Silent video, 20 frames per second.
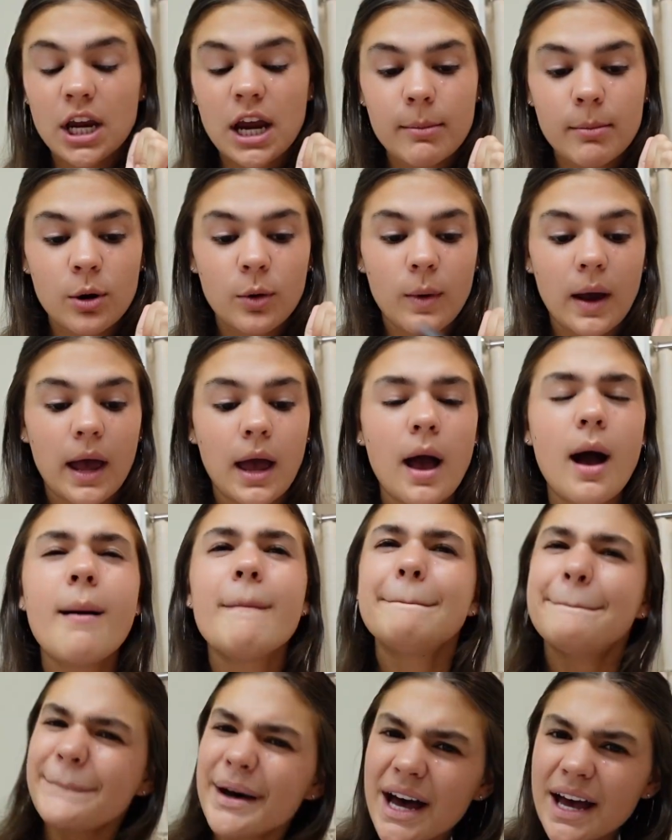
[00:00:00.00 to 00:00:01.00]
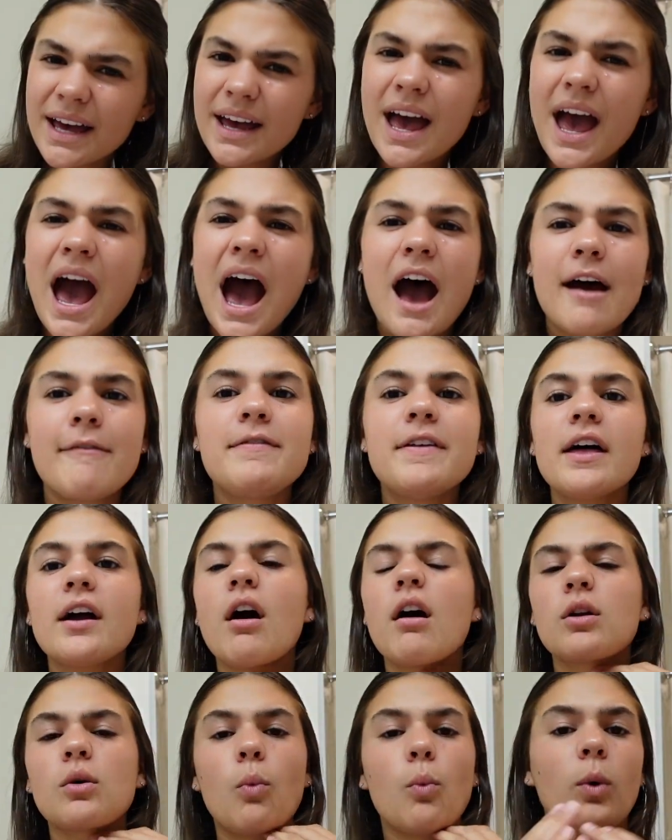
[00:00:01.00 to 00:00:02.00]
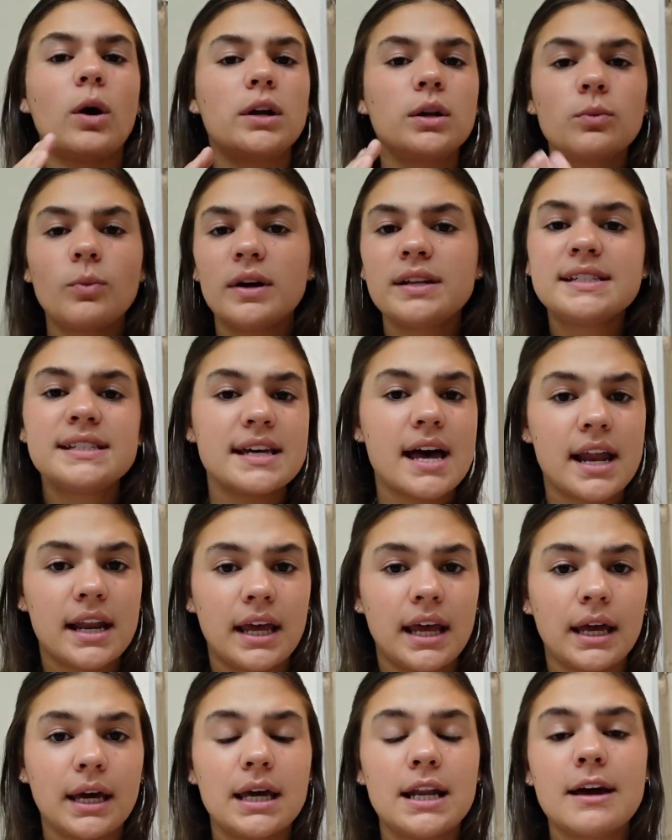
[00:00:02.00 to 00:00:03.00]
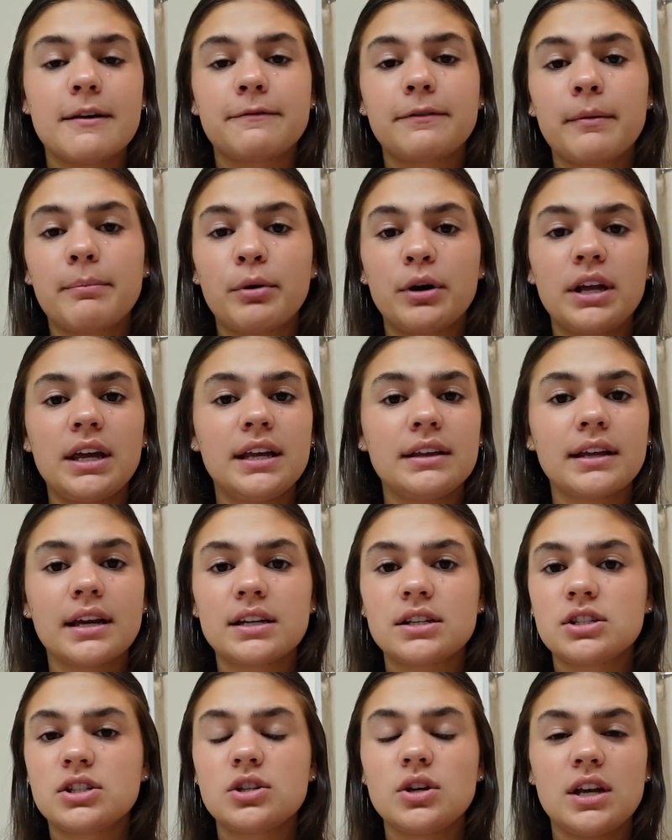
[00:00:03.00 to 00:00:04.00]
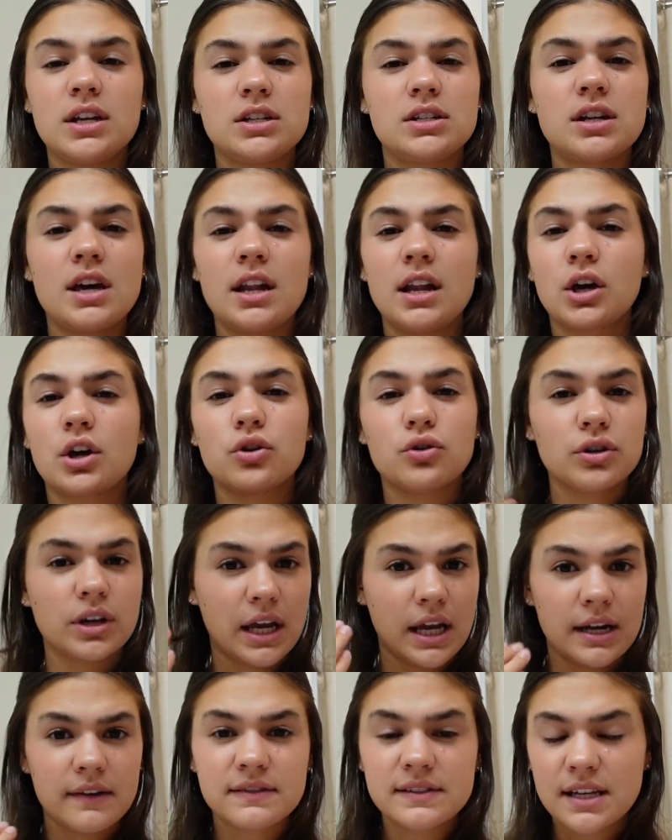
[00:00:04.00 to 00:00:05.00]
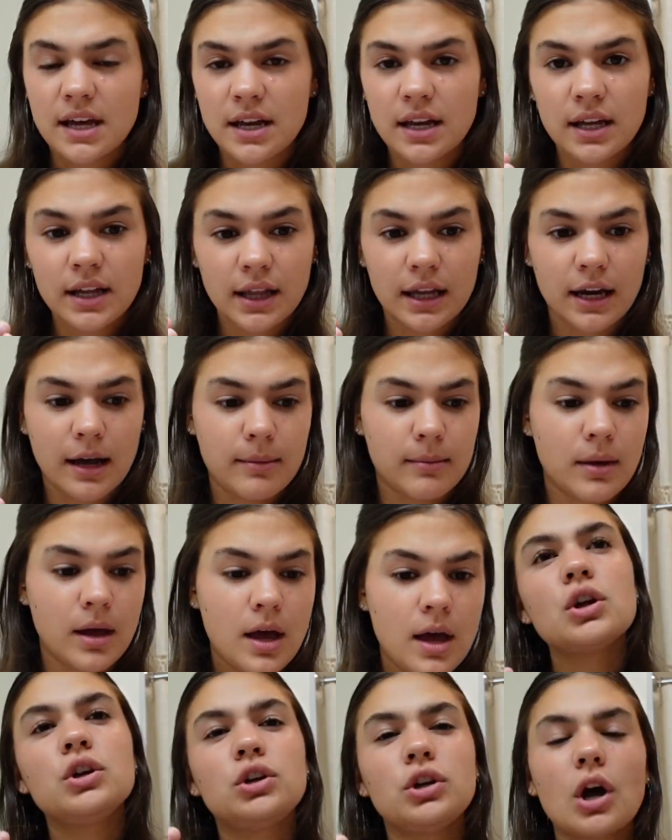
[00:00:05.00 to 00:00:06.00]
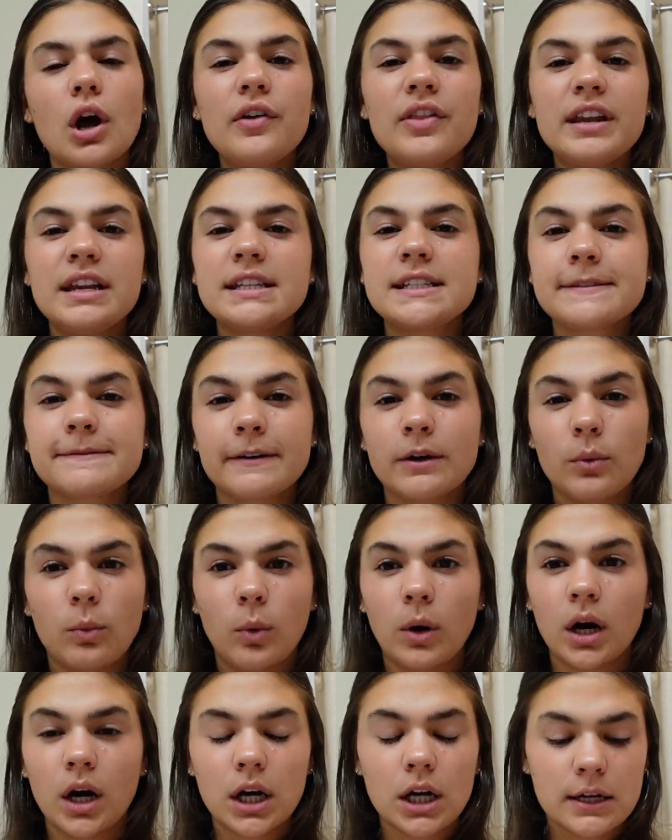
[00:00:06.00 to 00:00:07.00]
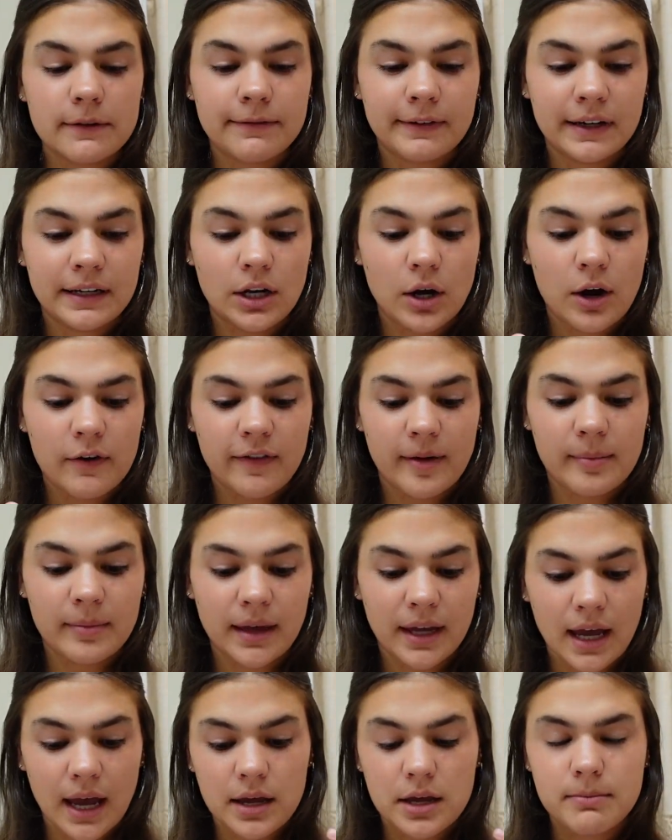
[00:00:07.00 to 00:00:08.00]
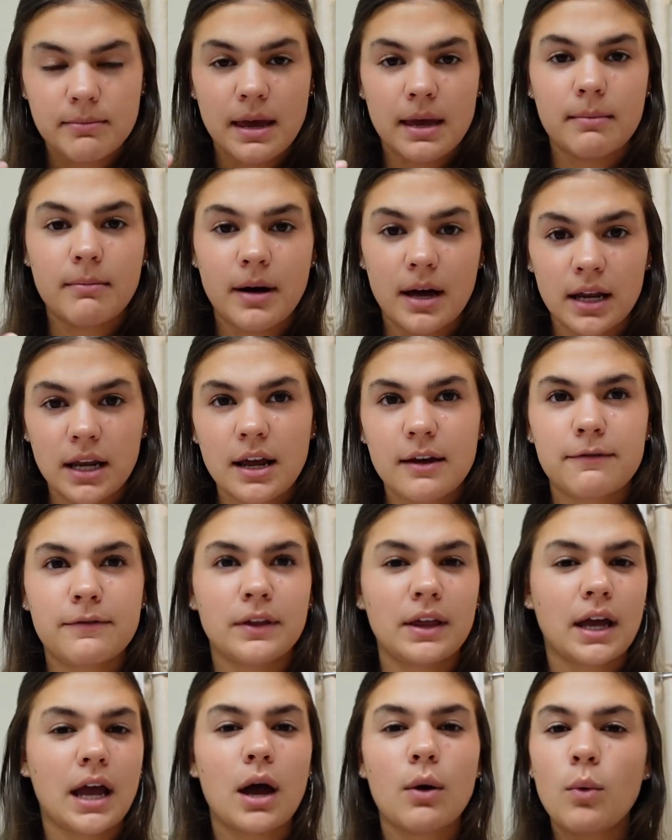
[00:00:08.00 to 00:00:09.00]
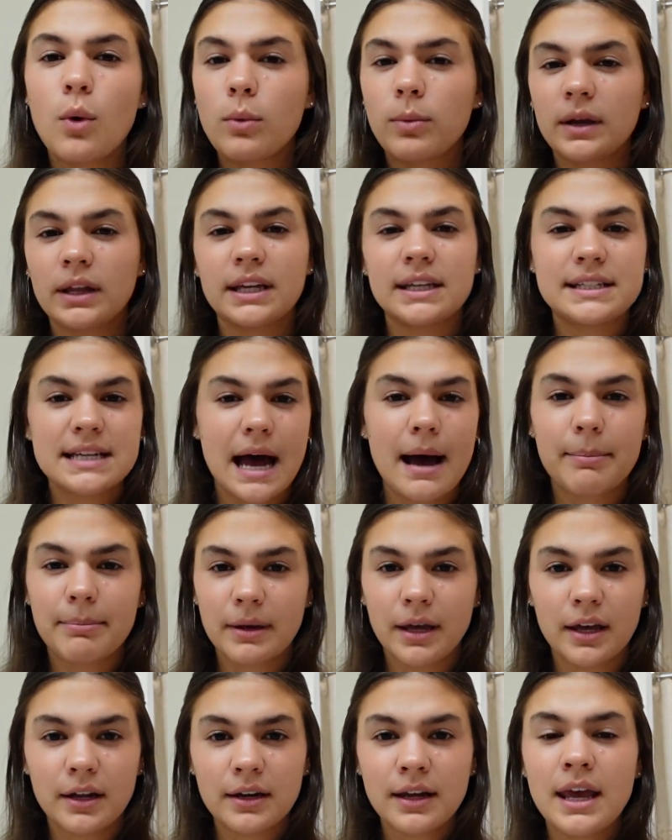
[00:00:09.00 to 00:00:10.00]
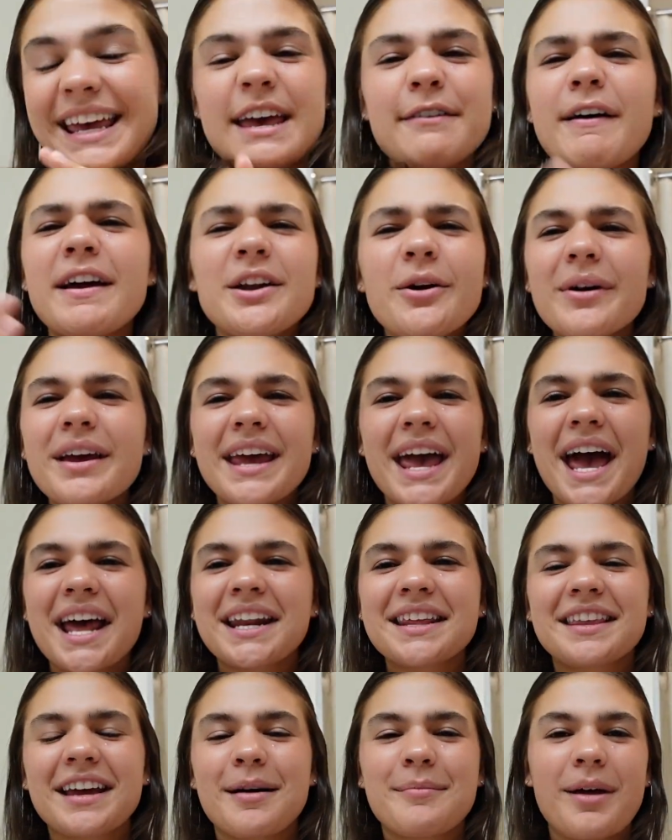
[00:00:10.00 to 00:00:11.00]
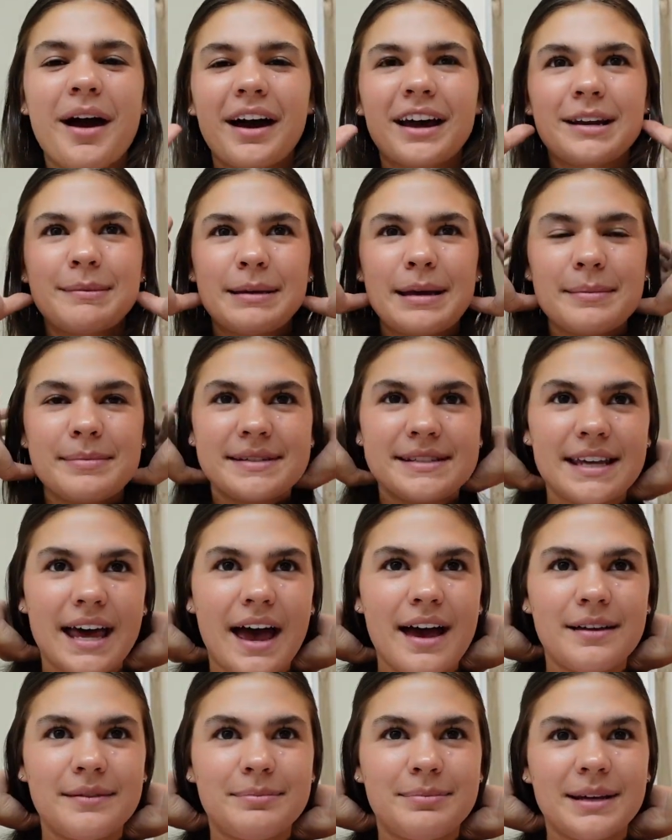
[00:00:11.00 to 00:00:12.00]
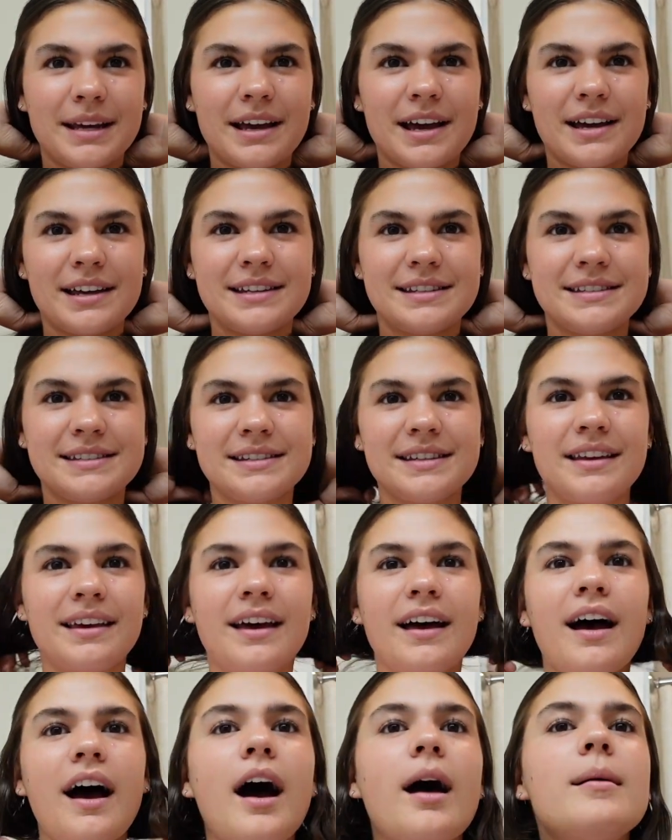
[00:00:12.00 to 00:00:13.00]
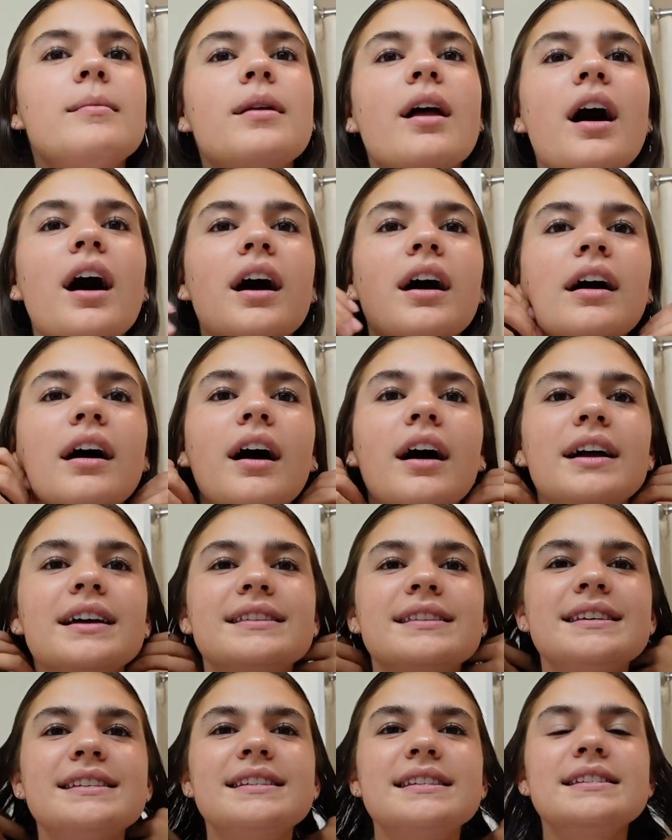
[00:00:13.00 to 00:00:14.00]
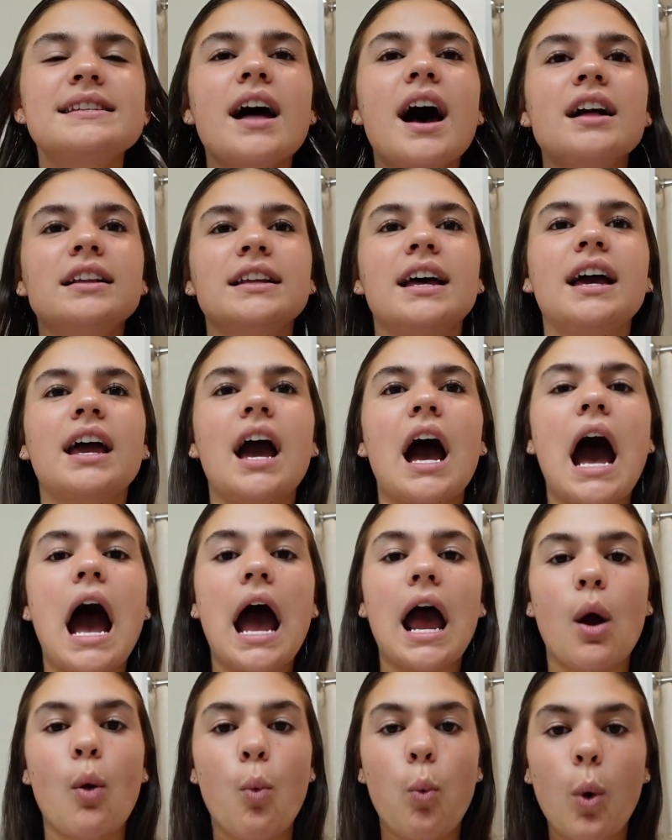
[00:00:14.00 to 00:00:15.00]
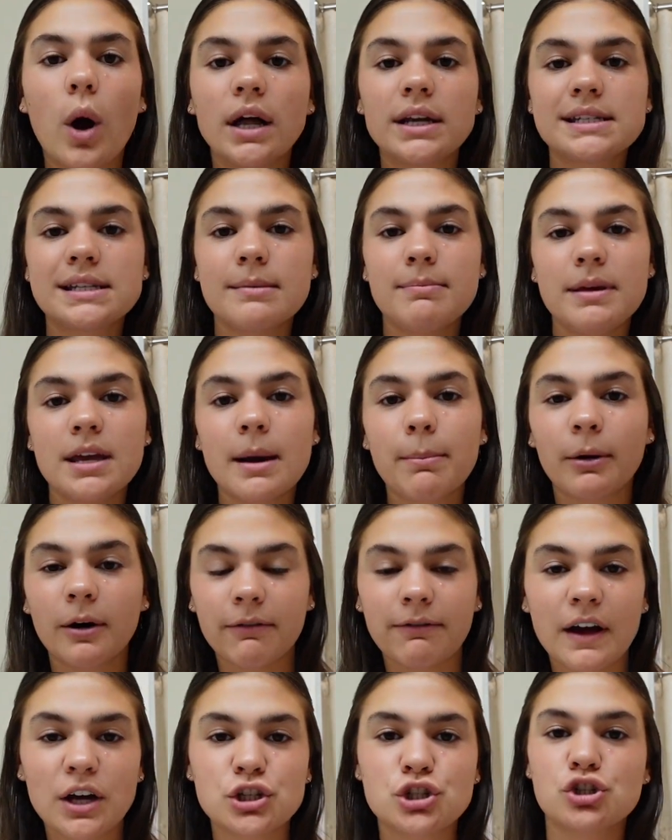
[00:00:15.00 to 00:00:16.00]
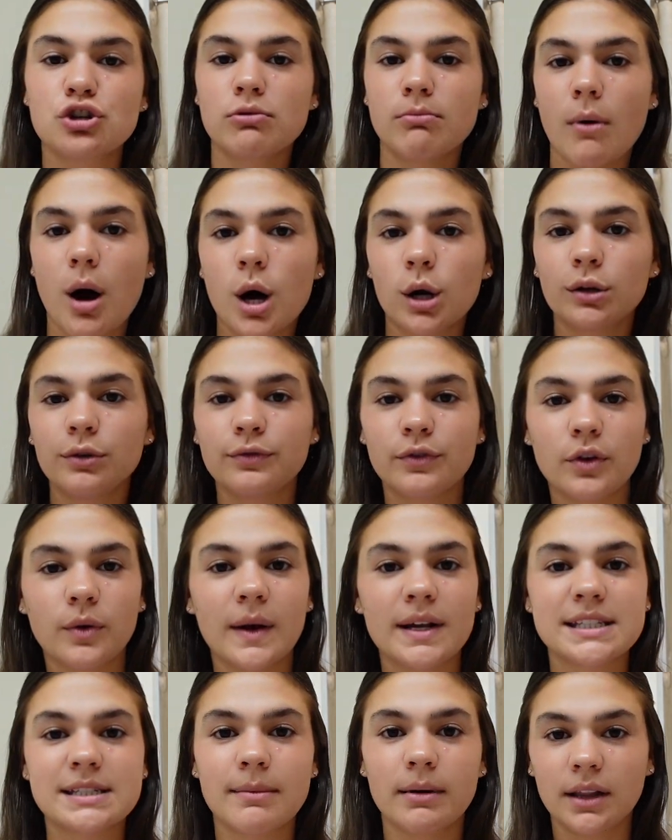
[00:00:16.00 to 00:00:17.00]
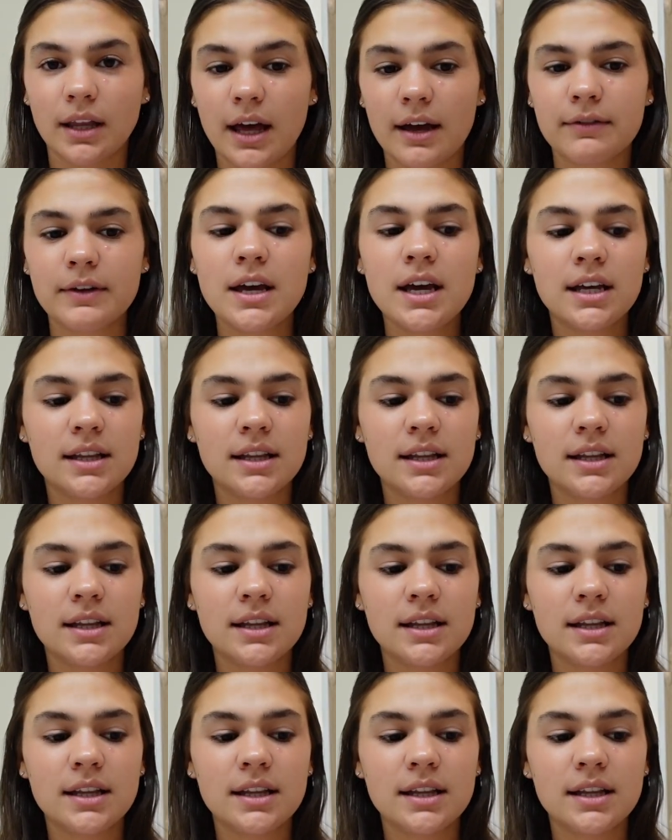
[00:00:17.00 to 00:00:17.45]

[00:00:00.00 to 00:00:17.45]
camera away. But I feel like on a one-on-one setting, and if I put it in like in, in a creative setting, like I'm know that it's for work. If I know if I'm like I can make money, I feel like I will really tap in. If I don't get anything, I'm not going to be upset because I'm not, this is not like I want to be a professional model for the rest of my life.